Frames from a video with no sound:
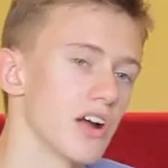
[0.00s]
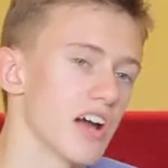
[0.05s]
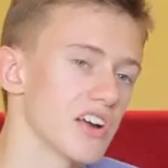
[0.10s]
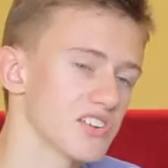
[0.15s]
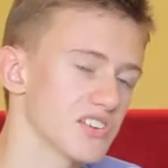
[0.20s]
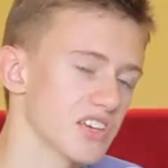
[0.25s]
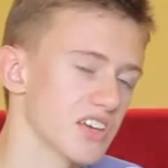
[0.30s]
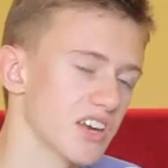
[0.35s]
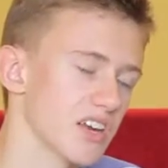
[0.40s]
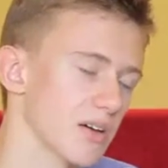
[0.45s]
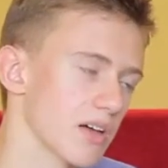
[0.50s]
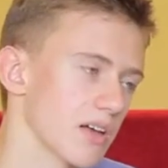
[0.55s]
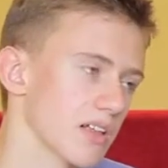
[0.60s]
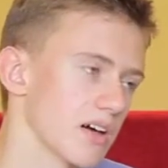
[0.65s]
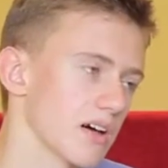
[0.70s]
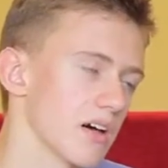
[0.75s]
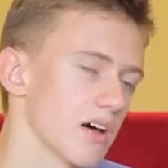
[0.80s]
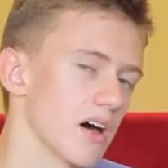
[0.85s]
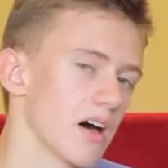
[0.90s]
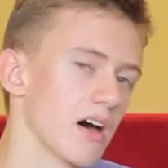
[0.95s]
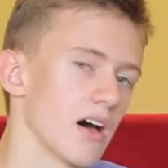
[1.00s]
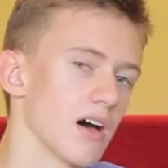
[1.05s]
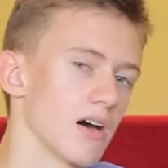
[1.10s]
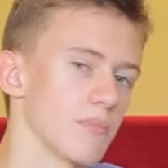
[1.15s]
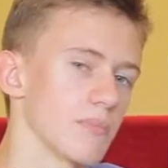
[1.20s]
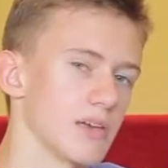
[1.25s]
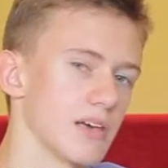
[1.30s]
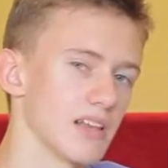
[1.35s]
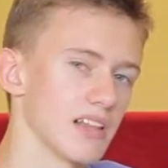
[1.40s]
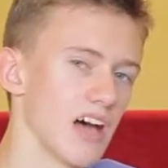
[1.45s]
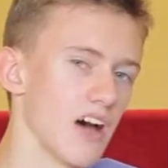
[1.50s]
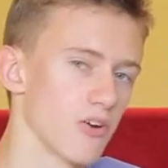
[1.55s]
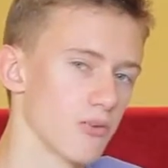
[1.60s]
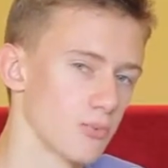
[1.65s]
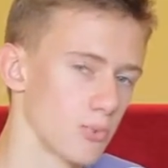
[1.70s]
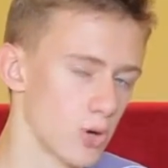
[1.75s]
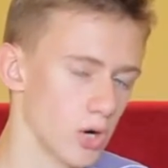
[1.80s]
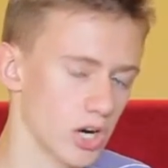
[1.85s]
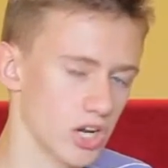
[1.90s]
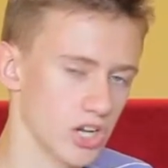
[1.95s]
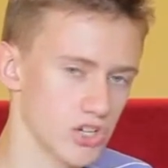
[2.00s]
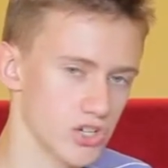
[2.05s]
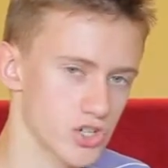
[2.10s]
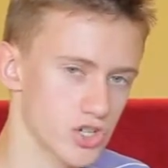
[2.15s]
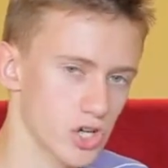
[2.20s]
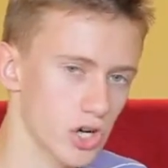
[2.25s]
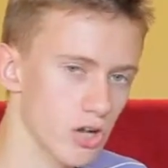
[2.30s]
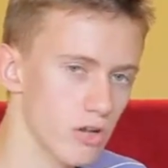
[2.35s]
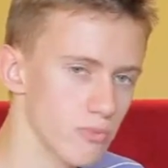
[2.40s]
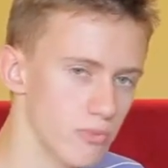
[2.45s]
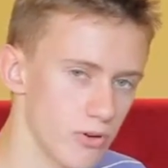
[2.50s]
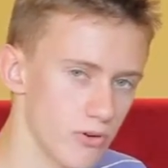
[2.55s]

actually going to be allowed more controlled